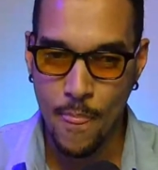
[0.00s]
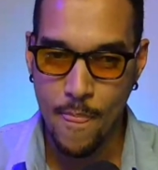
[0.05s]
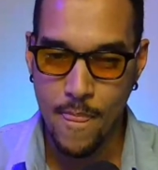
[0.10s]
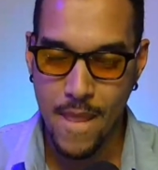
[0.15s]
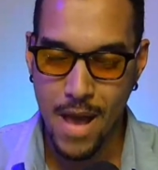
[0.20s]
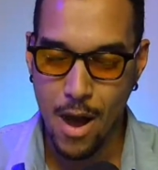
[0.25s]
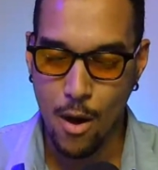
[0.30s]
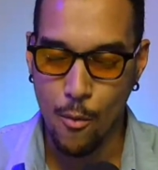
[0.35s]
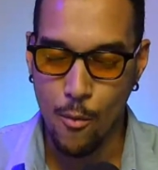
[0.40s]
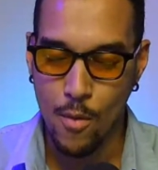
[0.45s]

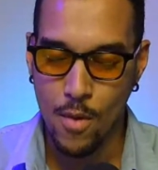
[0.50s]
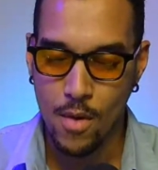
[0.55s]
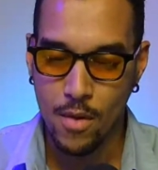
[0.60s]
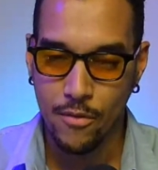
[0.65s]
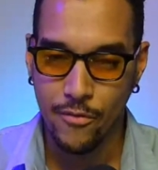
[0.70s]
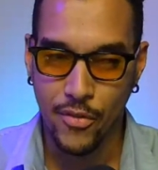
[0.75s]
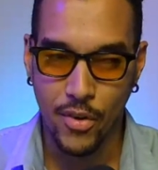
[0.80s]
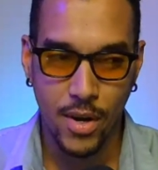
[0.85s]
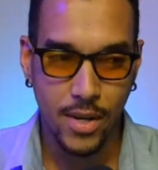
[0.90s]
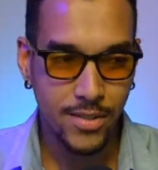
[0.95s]
Now,
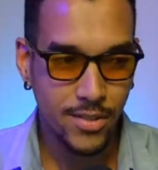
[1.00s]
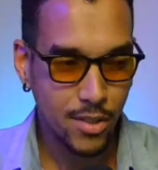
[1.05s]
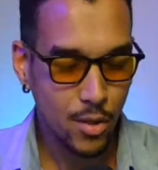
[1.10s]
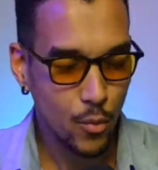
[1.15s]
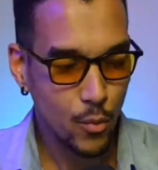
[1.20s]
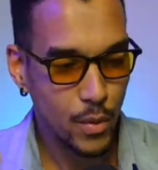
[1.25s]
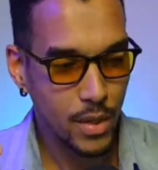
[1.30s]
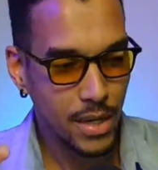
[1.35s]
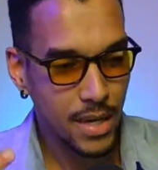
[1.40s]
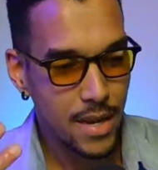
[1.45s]
for us to
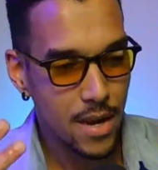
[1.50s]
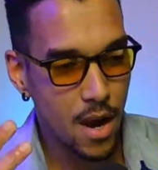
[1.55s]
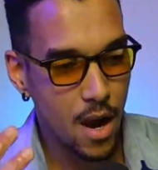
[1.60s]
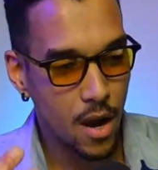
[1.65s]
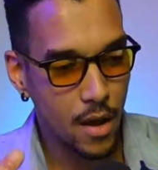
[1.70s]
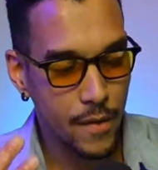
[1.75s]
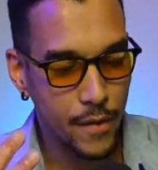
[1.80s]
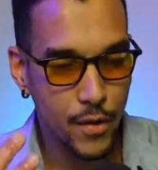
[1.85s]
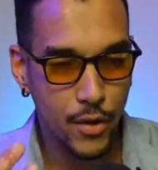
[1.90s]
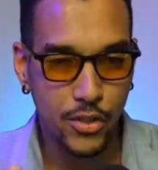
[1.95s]
really
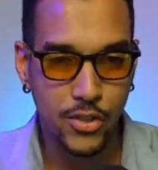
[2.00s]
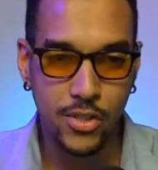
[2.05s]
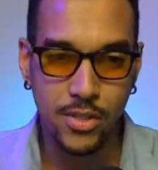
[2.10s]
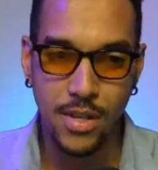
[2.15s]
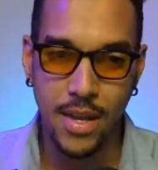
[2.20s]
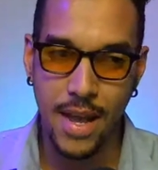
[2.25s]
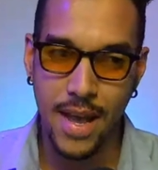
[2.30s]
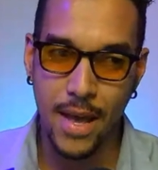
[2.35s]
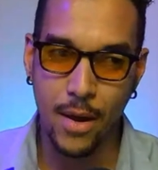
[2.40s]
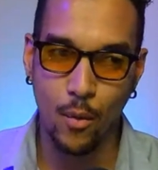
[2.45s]

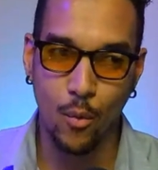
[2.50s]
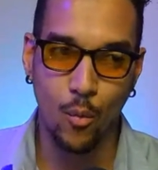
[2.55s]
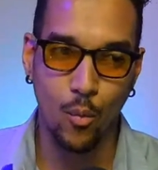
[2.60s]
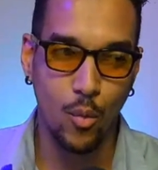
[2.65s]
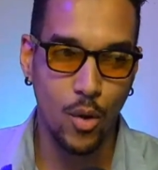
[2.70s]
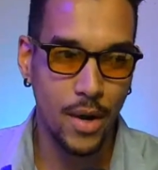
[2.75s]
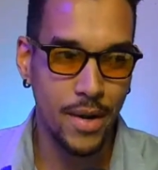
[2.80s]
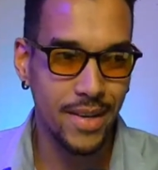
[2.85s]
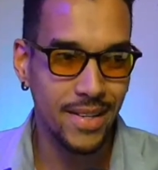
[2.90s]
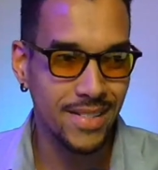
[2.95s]
understand
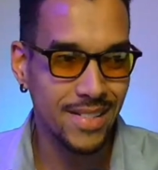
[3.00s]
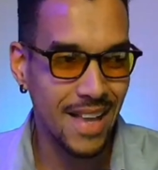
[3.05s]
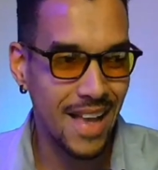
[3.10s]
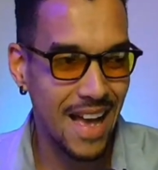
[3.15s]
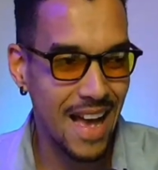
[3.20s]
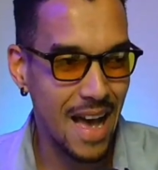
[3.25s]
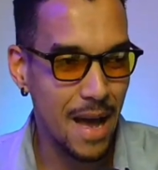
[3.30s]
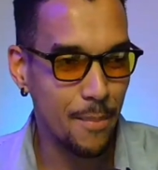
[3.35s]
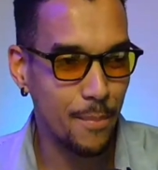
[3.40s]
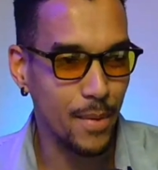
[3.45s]
what is
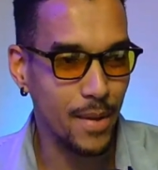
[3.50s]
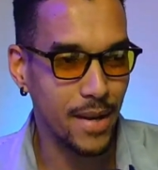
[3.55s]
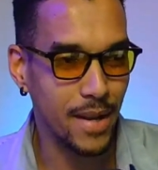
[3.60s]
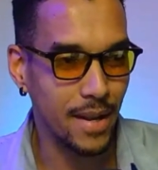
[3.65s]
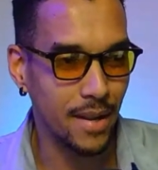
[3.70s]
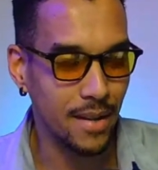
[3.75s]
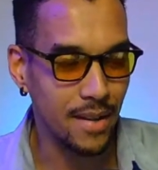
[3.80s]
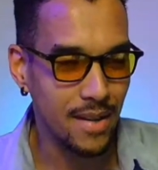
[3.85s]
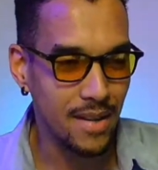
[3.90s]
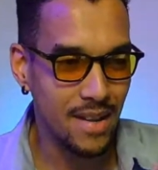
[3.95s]

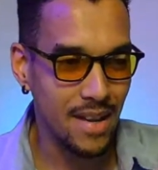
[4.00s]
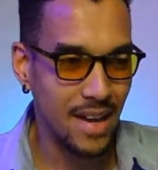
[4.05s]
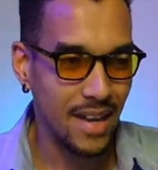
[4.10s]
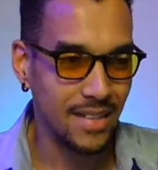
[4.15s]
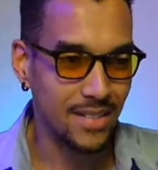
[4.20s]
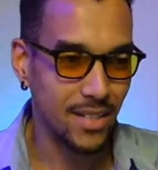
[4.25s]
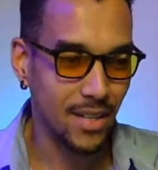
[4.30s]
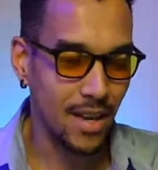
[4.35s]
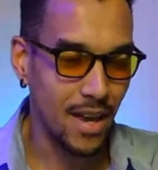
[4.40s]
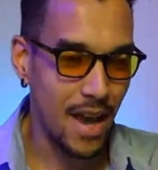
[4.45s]
happening
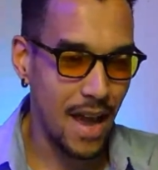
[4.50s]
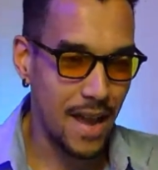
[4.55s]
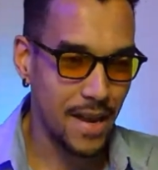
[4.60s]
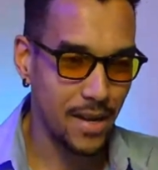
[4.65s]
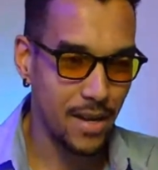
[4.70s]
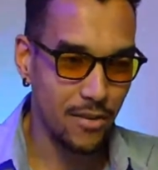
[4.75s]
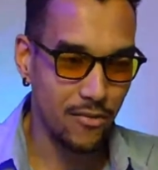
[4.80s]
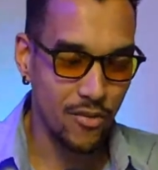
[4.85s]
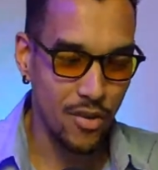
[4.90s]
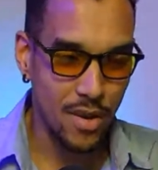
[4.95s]
and to
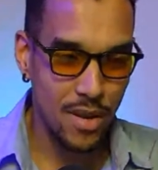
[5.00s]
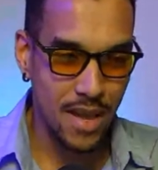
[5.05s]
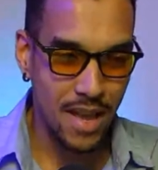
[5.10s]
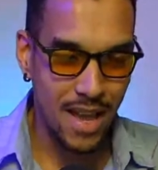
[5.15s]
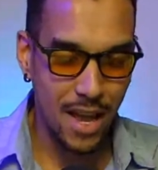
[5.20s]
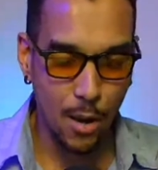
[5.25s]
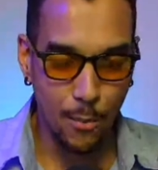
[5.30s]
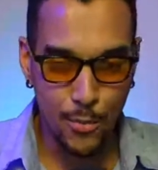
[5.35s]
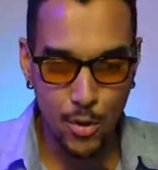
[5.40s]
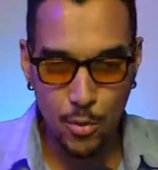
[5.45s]
kind of
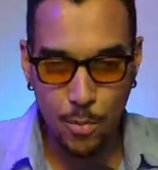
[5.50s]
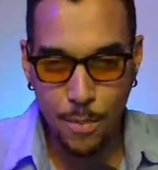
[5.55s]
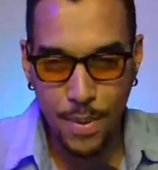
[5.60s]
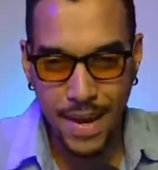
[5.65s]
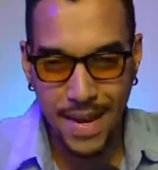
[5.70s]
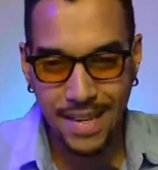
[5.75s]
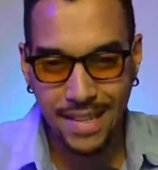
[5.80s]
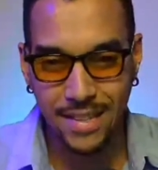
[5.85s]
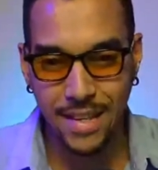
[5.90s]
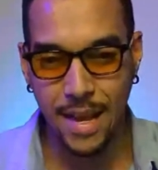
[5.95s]
help you
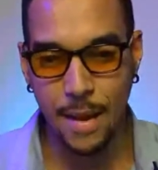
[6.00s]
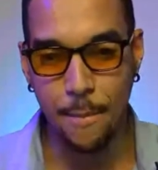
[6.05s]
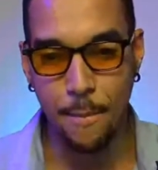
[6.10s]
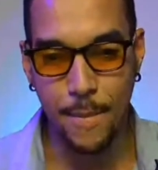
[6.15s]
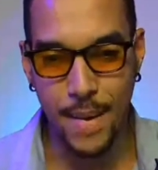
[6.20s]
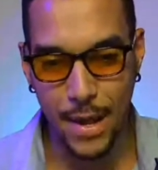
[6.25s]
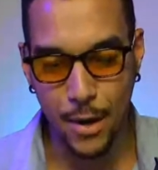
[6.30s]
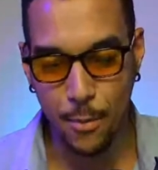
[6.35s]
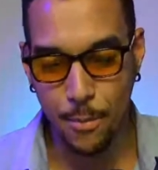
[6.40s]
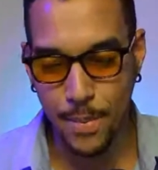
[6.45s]
paint a
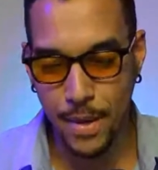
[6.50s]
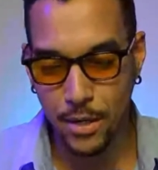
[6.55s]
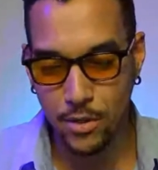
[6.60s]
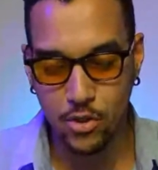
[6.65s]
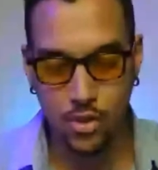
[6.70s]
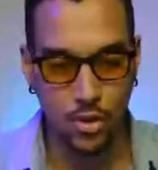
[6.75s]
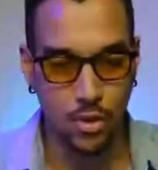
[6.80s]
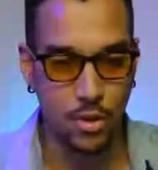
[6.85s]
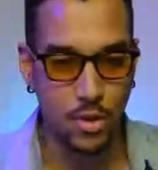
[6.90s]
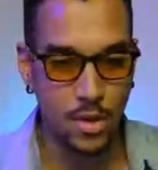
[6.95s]
better
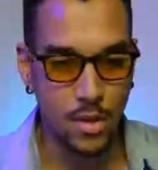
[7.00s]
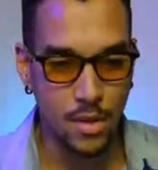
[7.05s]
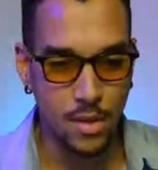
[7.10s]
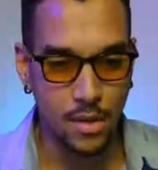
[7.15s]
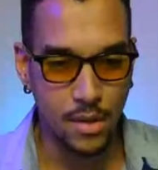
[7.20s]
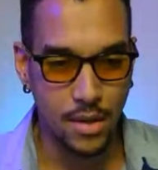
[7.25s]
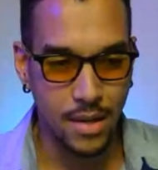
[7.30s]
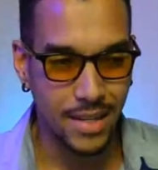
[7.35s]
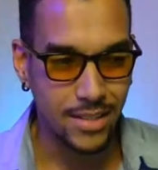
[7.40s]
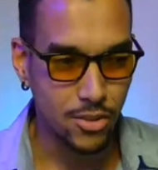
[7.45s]
picture,
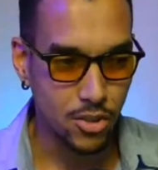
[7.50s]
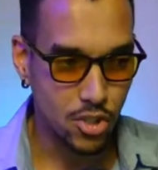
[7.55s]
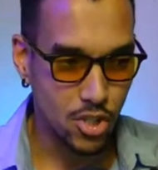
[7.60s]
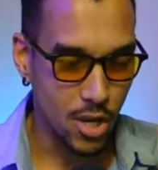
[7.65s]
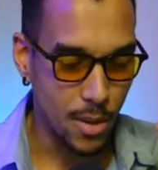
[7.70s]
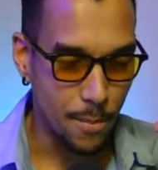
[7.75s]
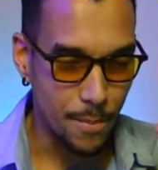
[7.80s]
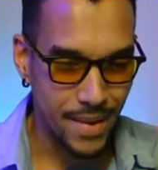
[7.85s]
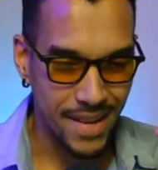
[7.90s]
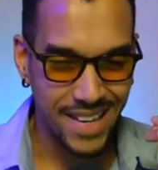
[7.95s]
let's
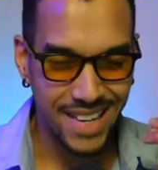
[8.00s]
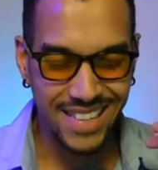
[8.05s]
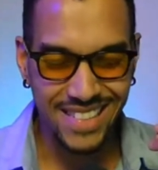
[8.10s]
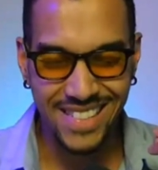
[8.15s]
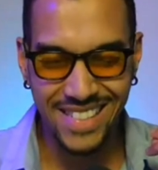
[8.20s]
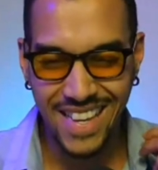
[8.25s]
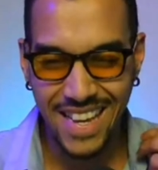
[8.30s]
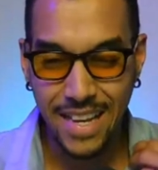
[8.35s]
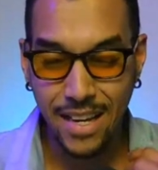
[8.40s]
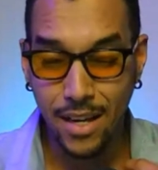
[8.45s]
jump in
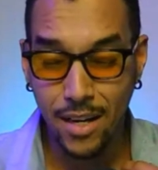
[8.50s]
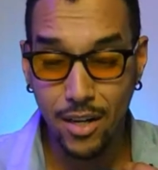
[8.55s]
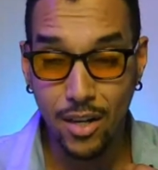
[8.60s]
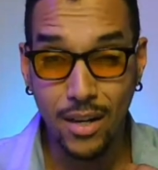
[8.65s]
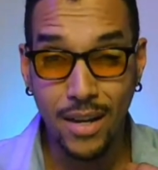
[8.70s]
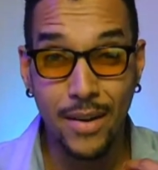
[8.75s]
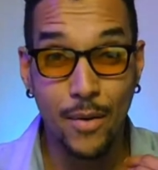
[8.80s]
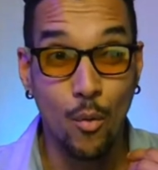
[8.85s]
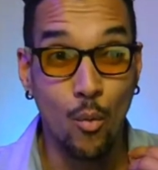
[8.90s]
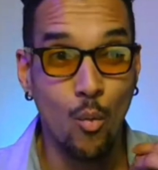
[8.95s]
and take a look
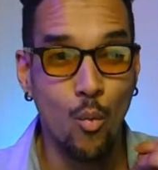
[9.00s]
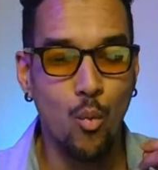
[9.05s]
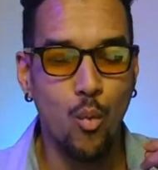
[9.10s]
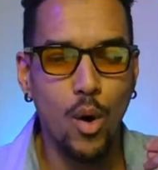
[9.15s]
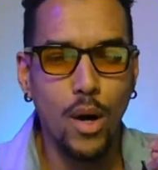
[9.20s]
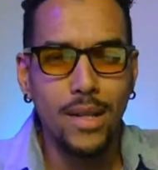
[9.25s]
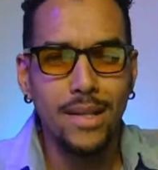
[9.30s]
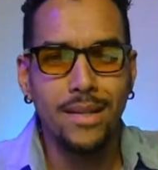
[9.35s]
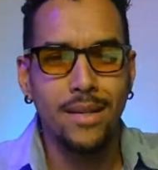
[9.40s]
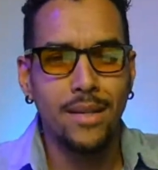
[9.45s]
at
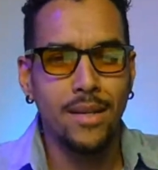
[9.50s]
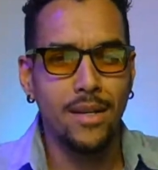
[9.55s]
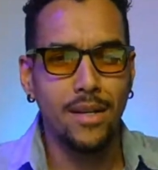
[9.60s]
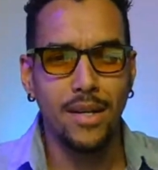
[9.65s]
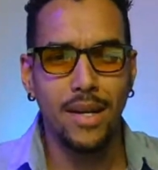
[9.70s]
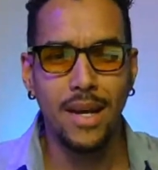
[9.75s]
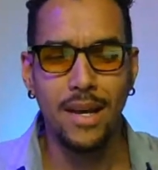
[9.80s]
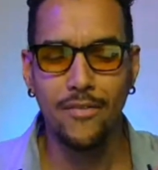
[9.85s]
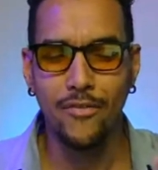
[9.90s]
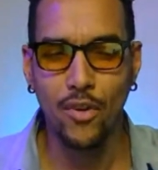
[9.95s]
what
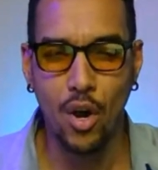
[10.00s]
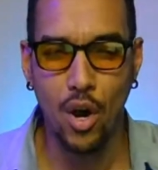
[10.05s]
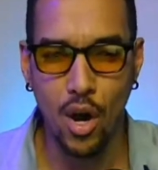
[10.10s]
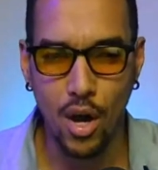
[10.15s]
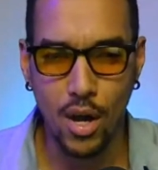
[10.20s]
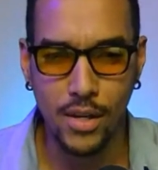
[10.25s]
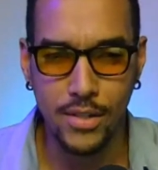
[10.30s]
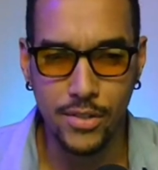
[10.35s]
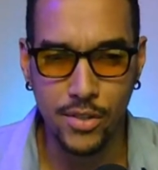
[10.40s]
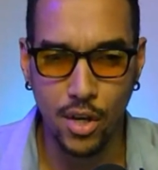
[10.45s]
could have
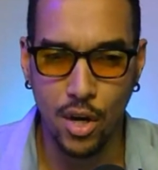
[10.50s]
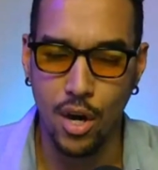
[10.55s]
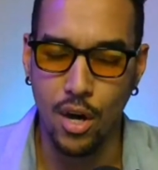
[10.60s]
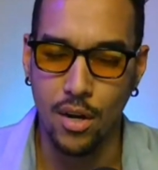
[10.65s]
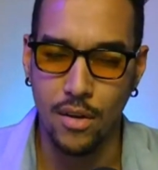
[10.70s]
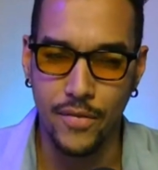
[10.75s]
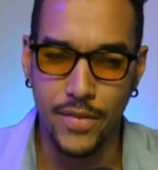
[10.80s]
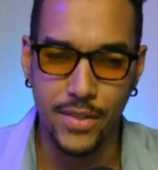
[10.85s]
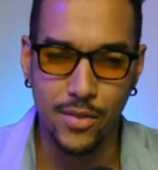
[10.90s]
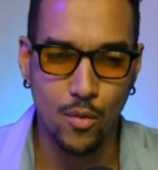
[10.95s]
caused
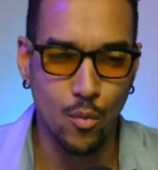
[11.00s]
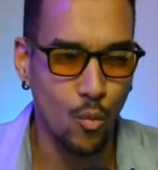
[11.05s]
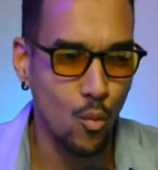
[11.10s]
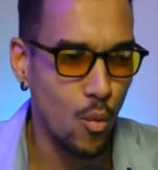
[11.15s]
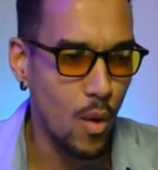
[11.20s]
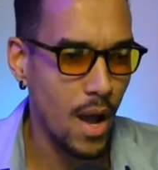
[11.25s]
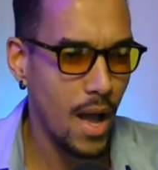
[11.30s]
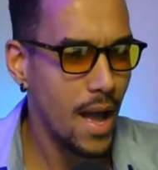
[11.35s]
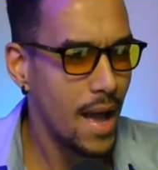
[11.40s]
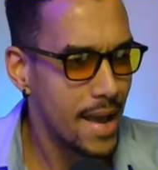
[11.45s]
all of this.
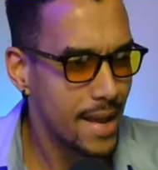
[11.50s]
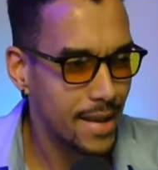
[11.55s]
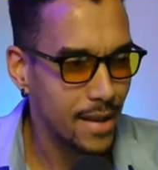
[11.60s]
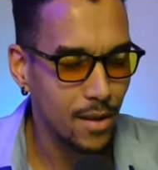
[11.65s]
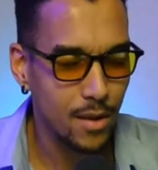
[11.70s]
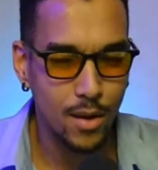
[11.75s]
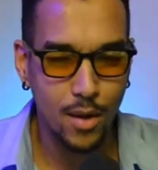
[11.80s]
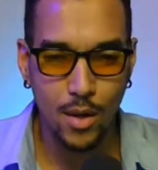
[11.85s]
Why?